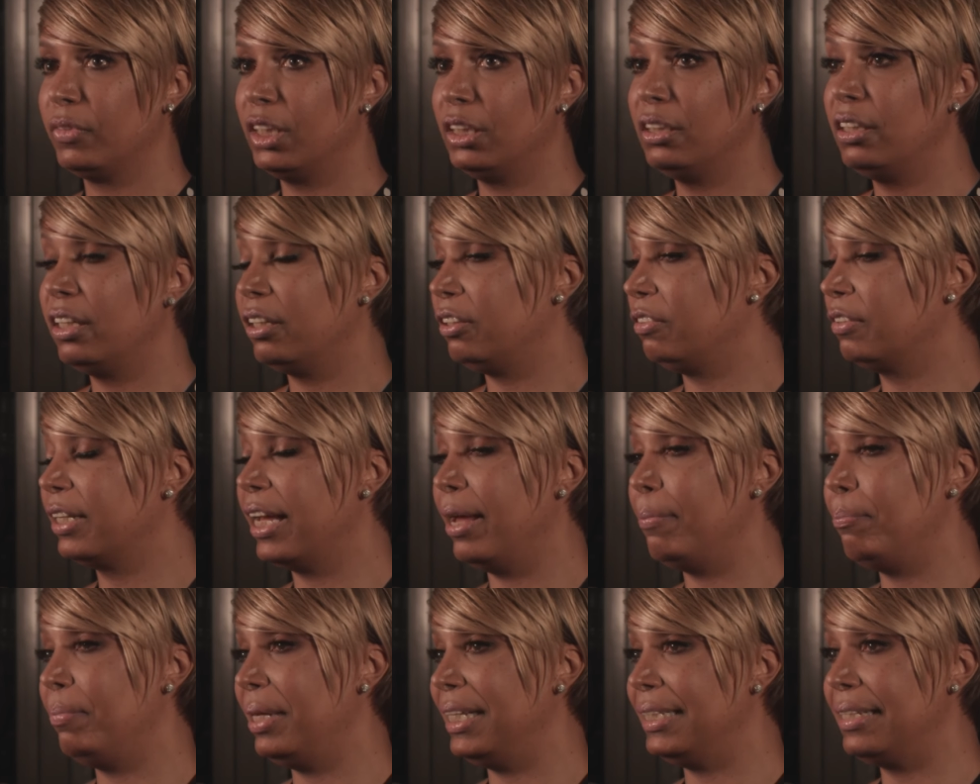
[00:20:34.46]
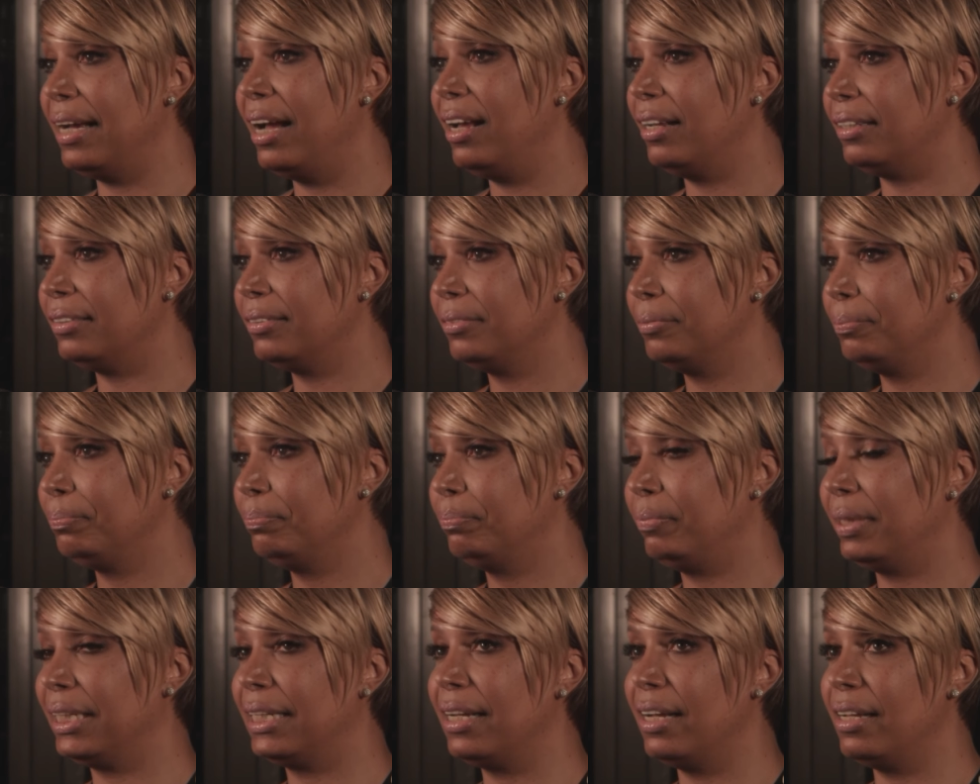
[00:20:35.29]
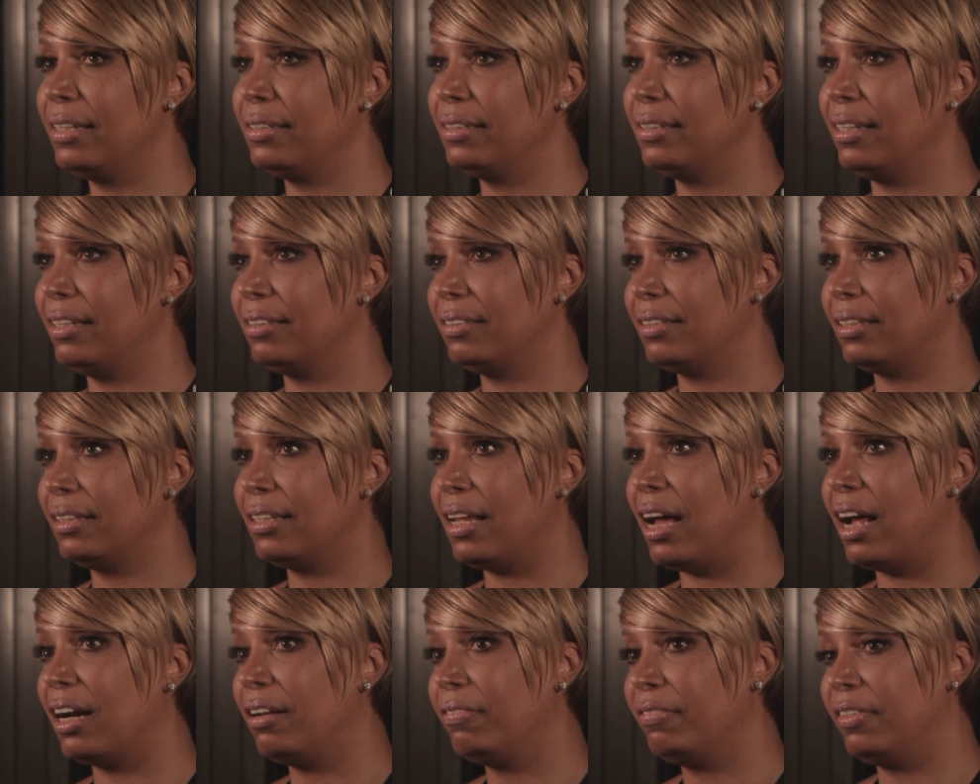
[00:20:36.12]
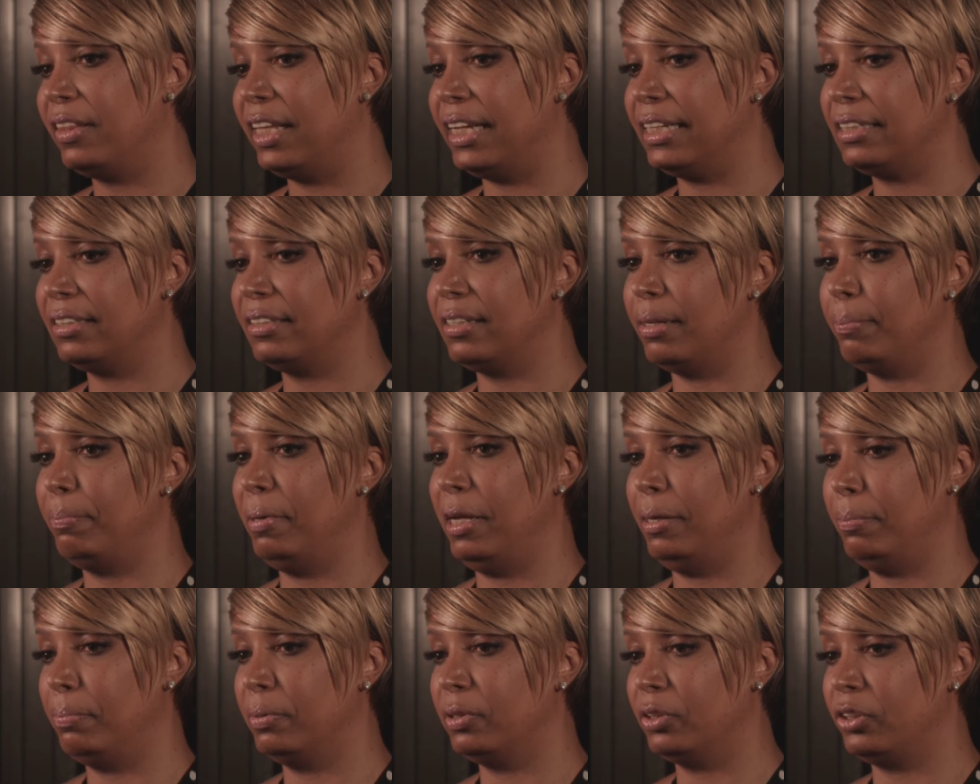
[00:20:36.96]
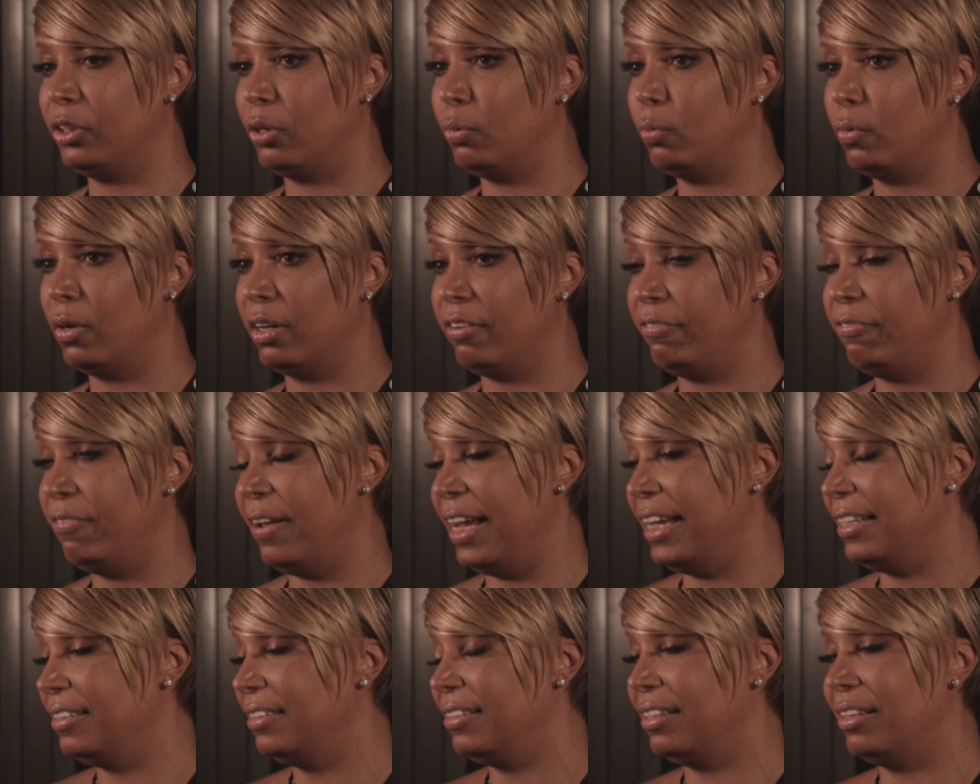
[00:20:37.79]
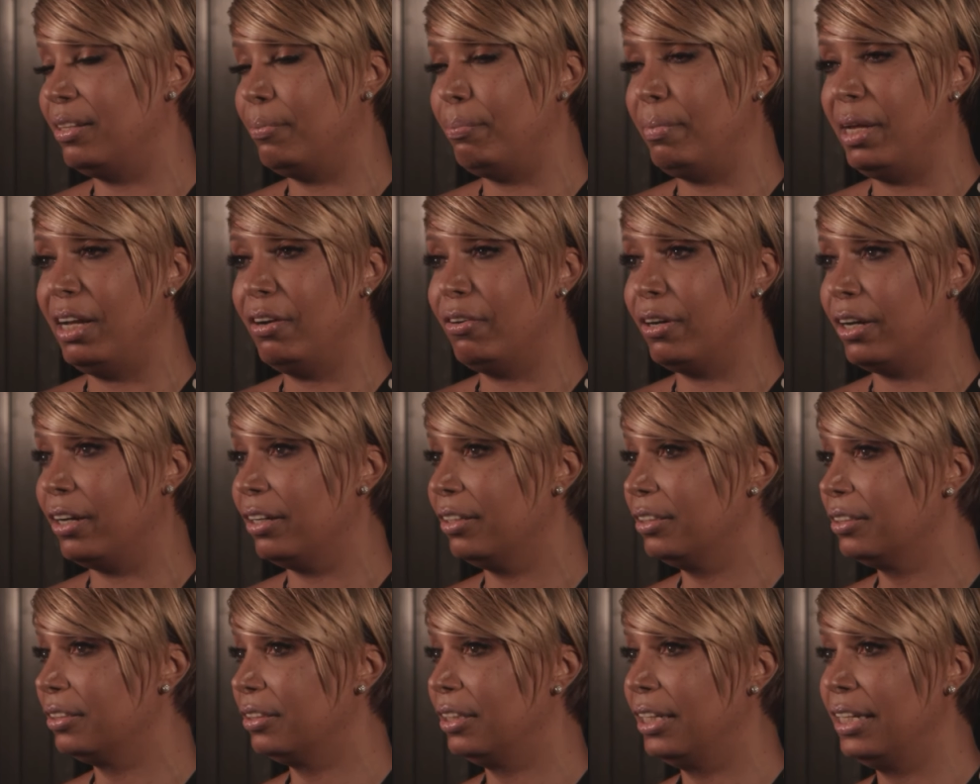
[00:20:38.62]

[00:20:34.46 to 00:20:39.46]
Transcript: little can be done because there's a lot of things that people don't want to face in the mirror.